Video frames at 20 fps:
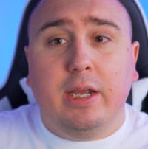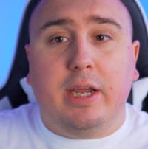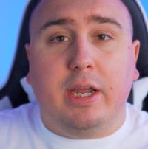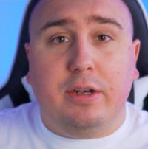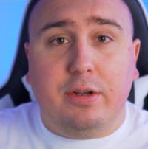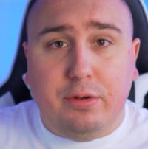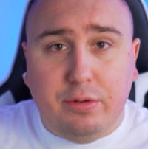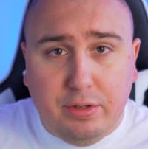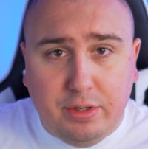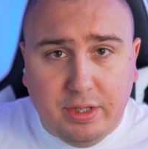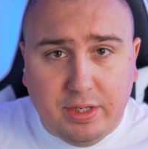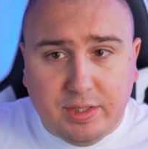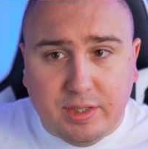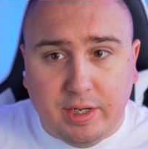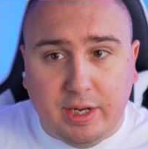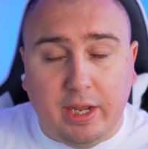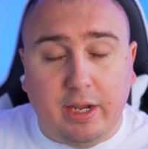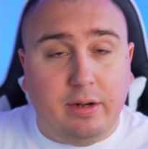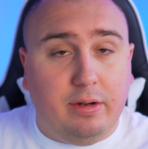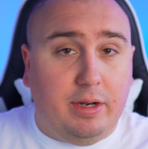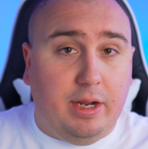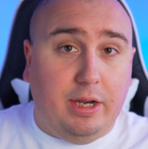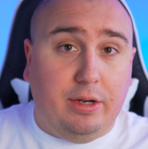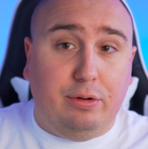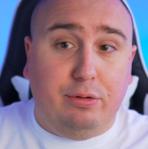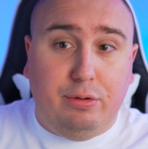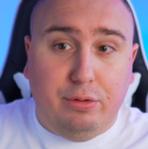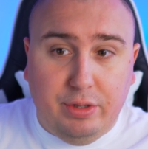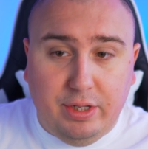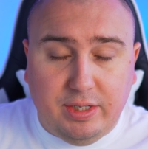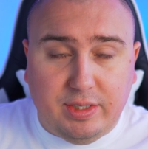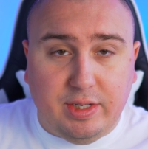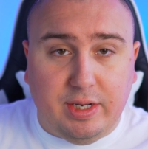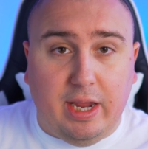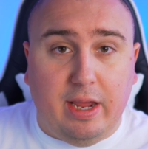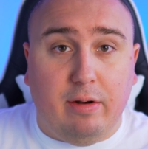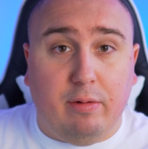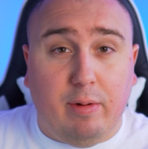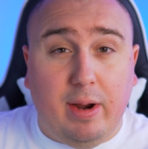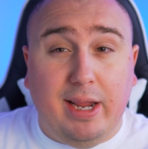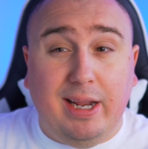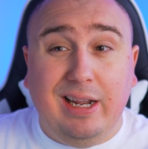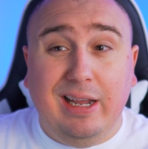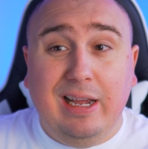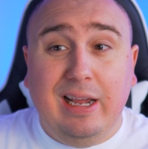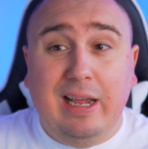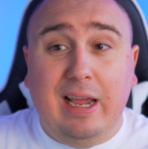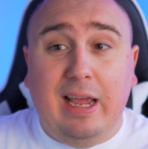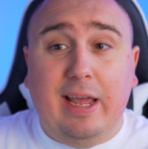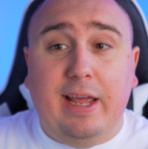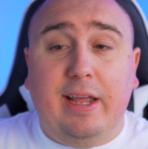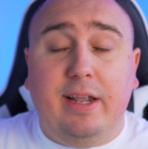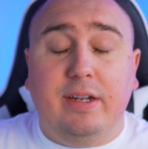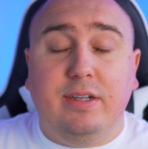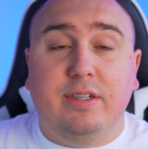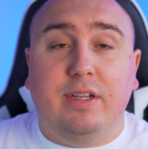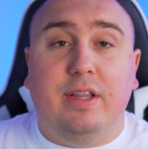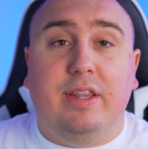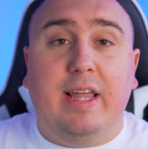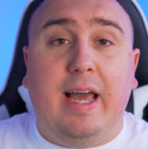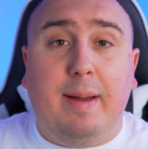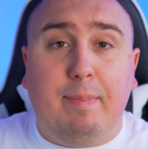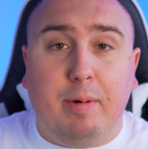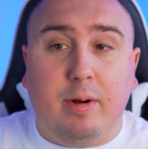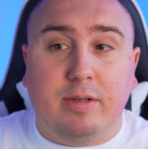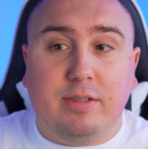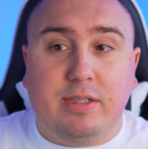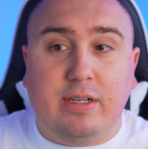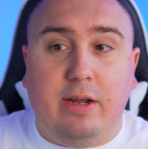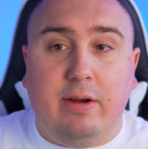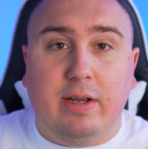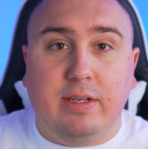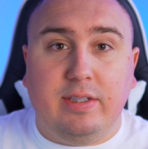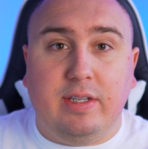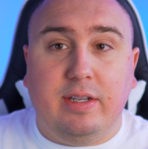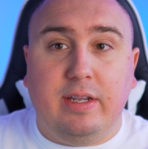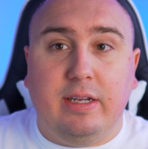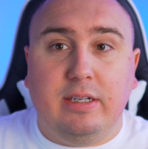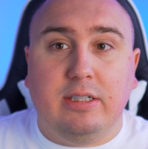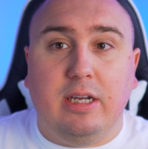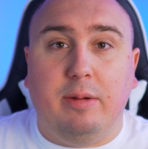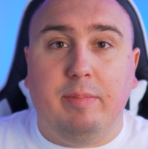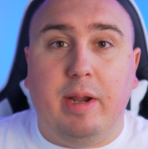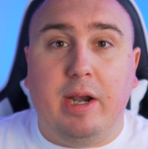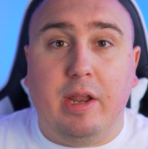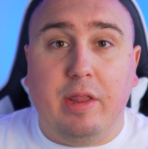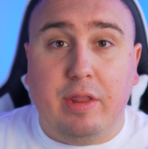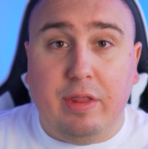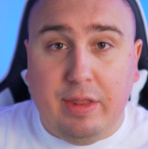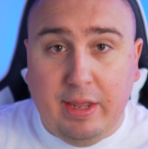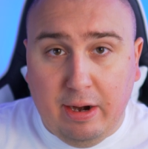Can you do this again? Can you do this again, right? And that person now has to take time out of